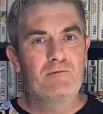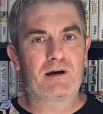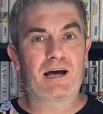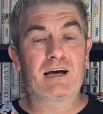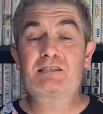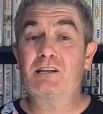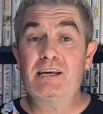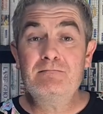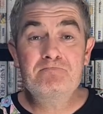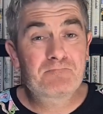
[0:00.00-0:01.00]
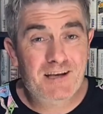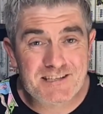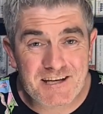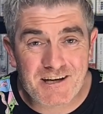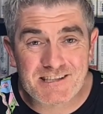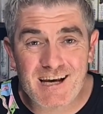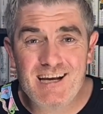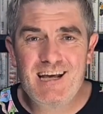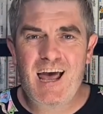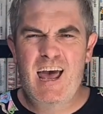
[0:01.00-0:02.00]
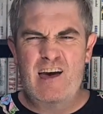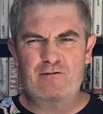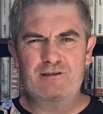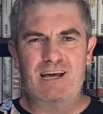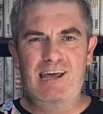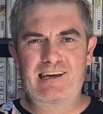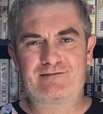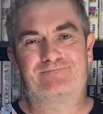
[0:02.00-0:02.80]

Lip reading: But until then, see you guys later. Have a good day.